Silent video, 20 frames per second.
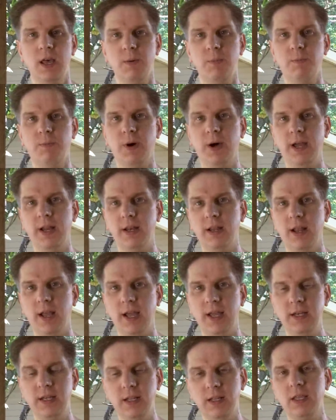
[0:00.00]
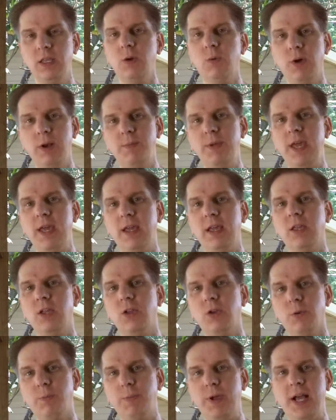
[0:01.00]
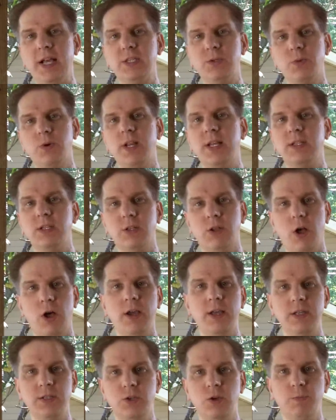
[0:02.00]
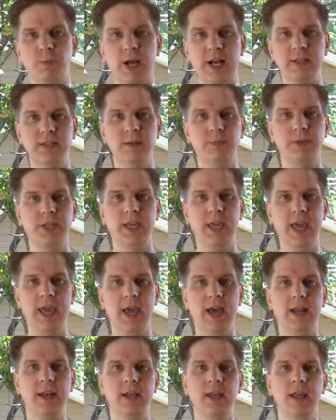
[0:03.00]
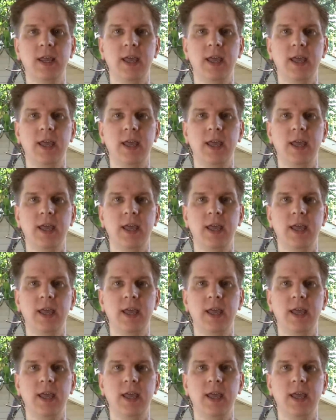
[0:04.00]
But ideally you want to make your password as long as you possibly can,